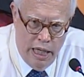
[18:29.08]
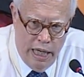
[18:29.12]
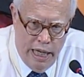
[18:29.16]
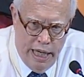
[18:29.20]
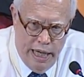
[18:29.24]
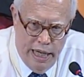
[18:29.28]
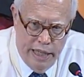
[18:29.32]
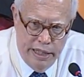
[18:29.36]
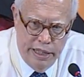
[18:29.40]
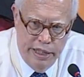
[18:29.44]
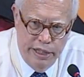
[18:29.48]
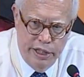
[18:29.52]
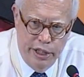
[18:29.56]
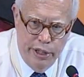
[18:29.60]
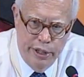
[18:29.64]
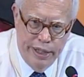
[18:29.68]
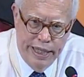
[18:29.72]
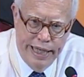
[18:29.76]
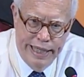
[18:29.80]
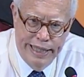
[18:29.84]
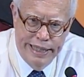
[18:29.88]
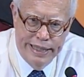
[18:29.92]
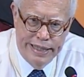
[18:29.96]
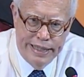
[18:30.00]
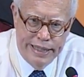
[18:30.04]
And in the
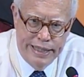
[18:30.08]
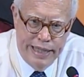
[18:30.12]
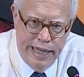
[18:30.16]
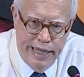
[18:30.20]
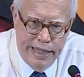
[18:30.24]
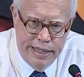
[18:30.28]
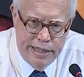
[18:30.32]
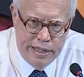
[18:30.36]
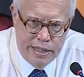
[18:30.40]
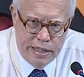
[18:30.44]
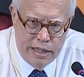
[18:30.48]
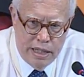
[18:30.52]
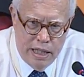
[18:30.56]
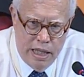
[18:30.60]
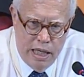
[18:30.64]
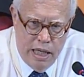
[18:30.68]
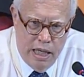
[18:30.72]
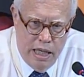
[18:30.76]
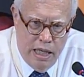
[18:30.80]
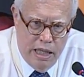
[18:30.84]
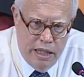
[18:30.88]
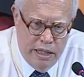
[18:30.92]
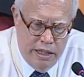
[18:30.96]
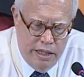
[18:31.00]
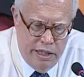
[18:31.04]
United States,
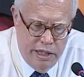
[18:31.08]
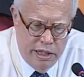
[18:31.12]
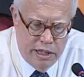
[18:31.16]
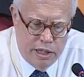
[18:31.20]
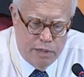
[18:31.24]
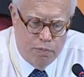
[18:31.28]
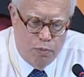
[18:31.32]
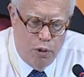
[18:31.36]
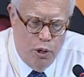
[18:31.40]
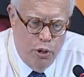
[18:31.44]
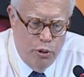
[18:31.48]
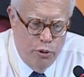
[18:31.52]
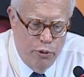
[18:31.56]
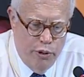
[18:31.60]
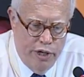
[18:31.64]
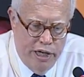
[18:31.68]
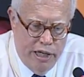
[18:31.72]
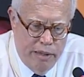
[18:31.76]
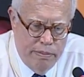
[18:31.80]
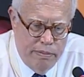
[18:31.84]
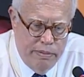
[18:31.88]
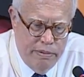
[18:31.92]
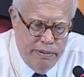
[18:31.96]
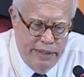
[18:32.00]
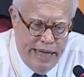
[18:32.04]
this program